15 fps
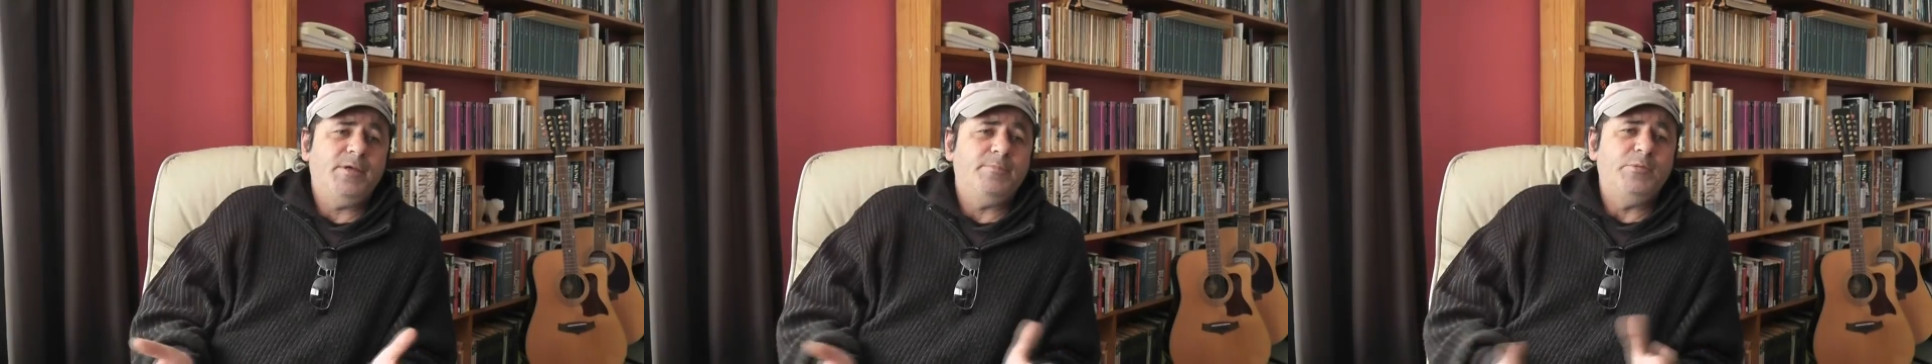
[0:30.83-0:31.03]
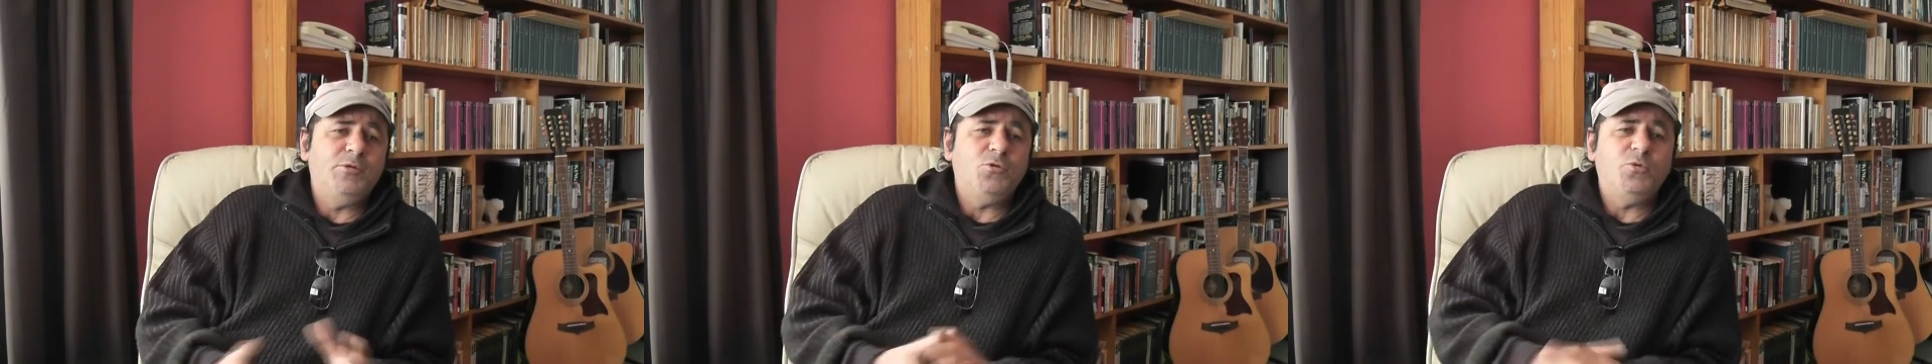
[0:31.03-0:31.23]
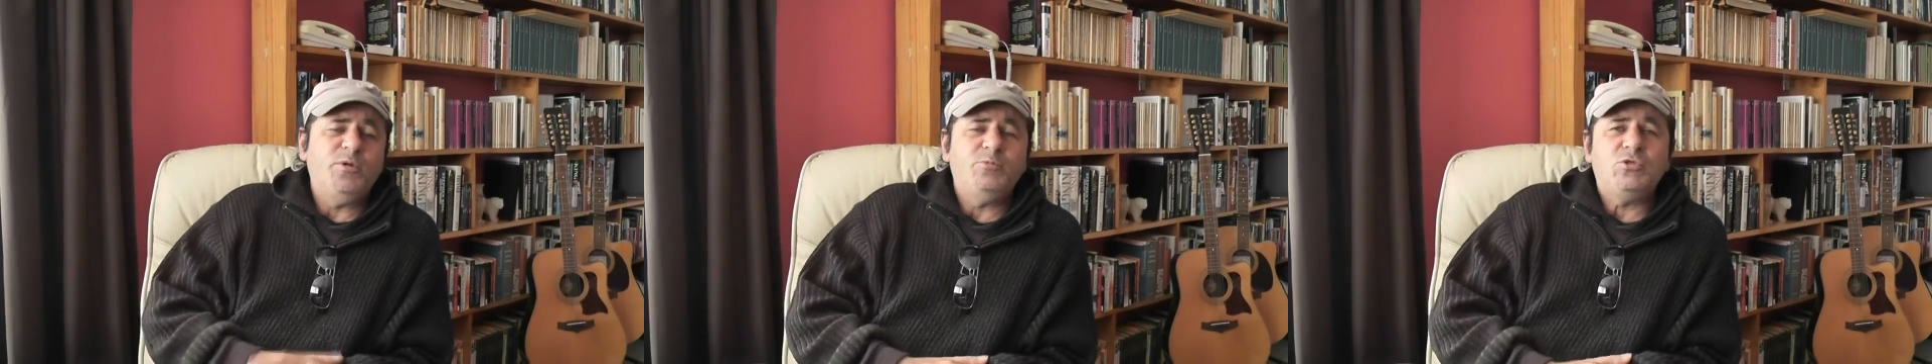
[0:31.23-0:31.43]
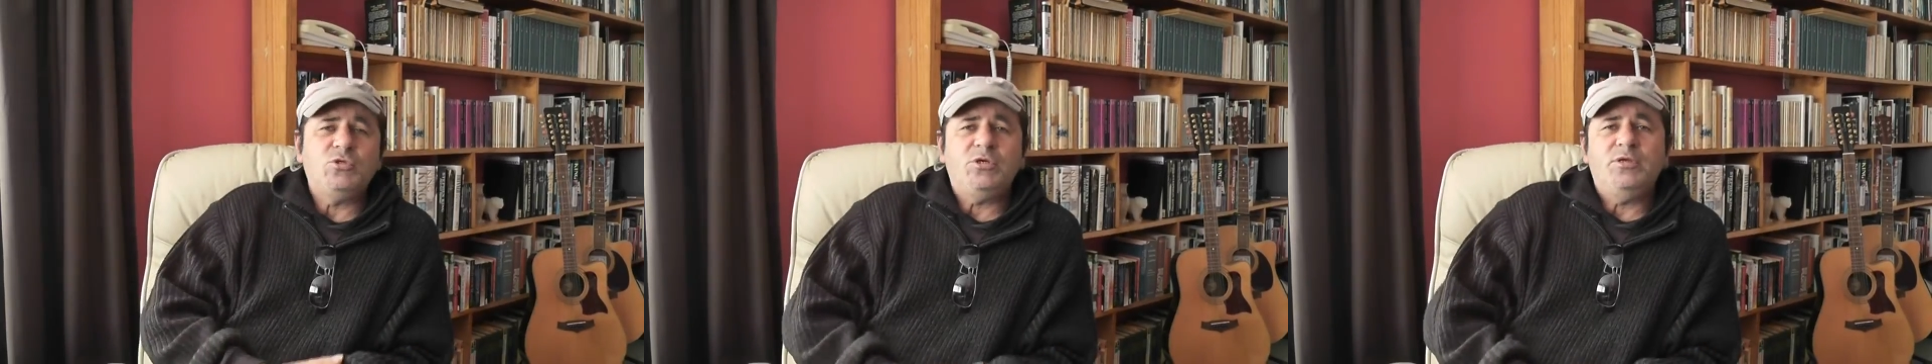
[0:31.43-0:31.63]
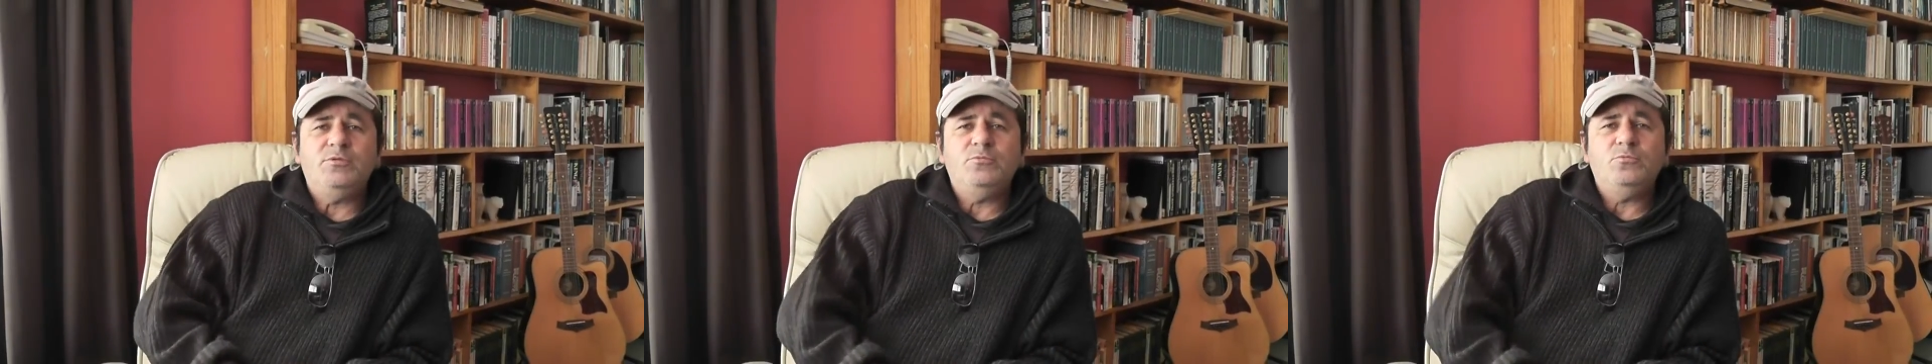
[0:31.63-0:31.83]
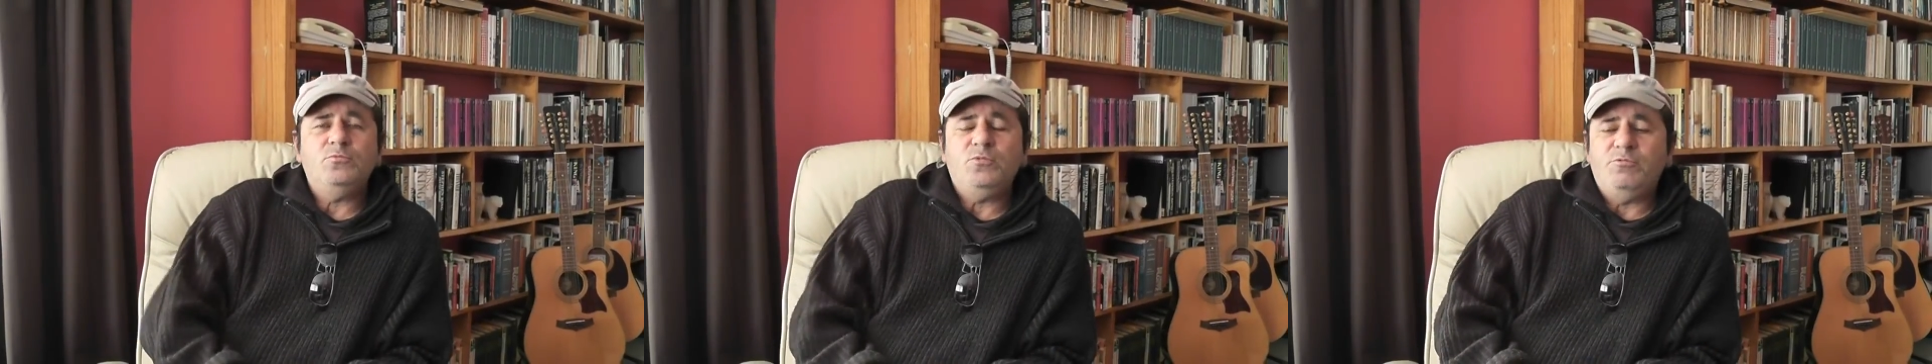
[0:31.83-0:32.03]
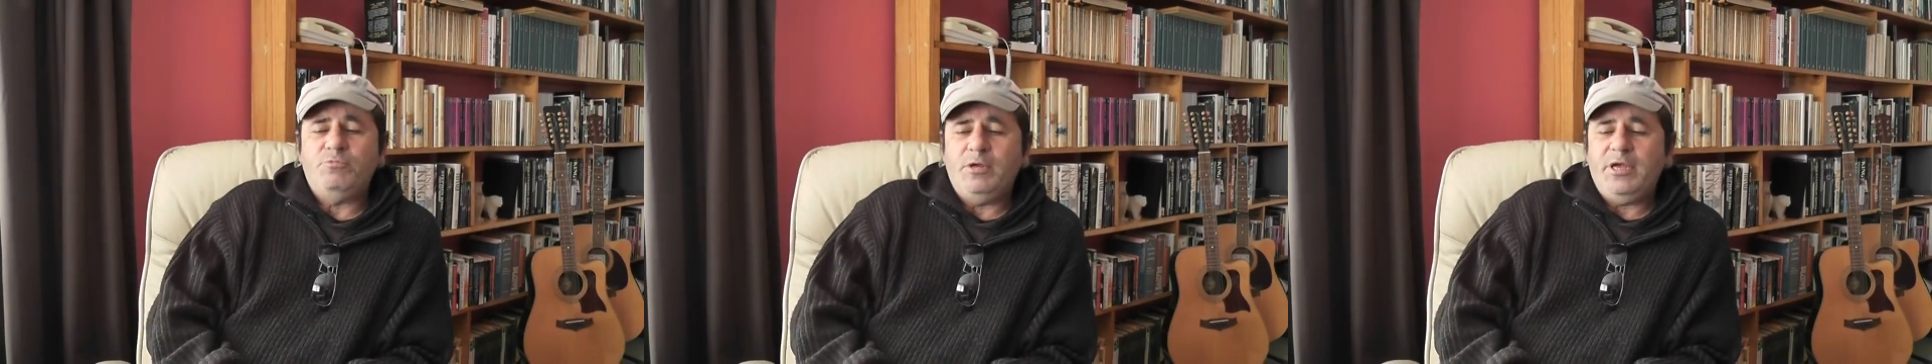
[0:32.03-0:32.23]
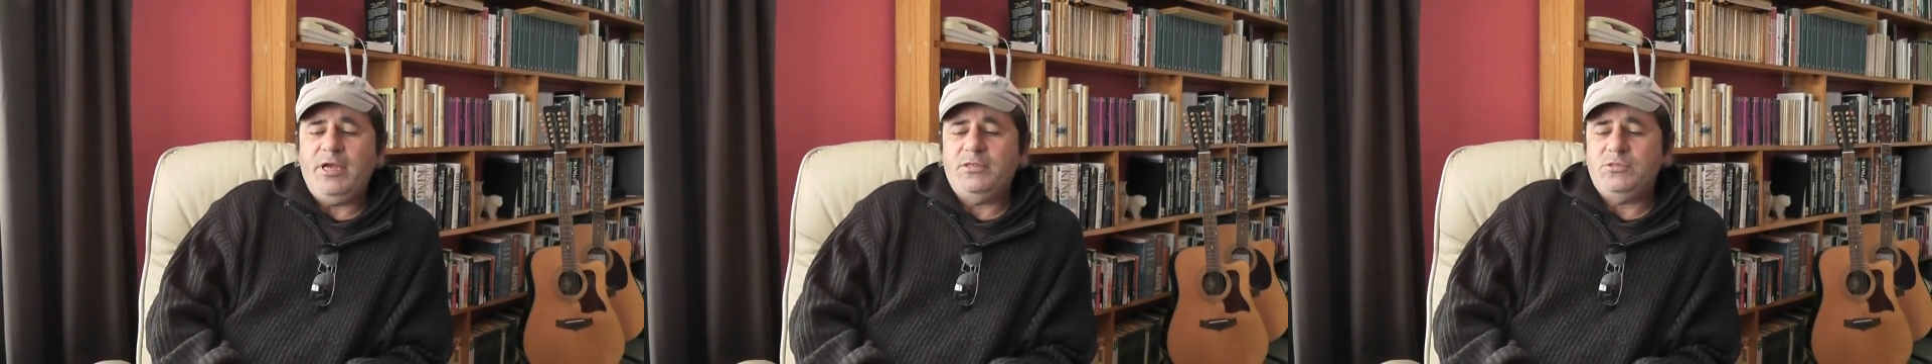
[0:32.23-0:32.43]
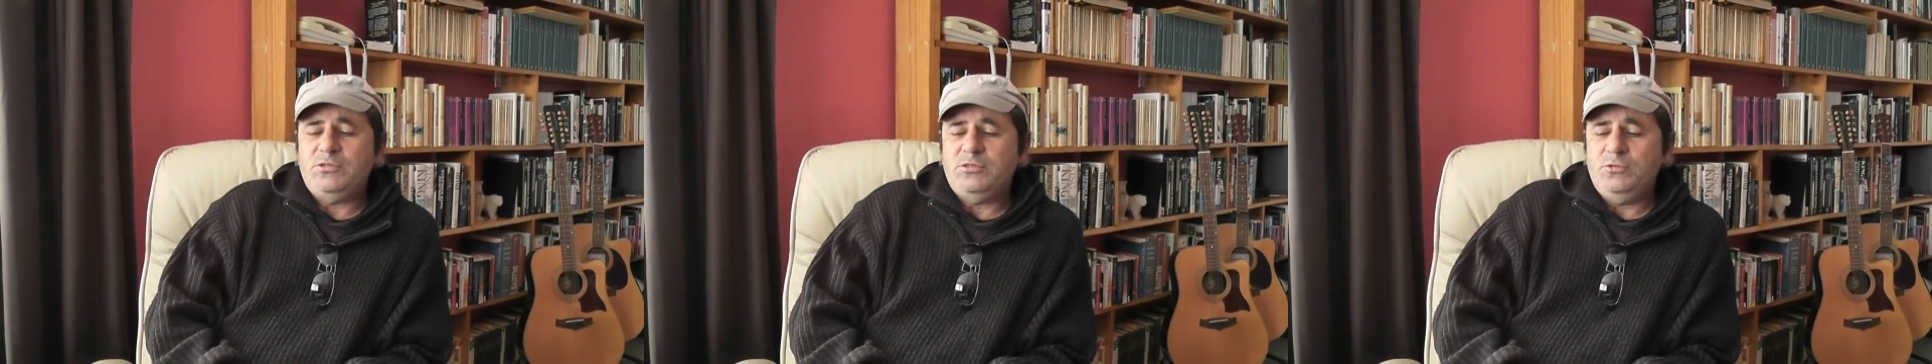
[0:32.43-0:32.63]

build a website with regards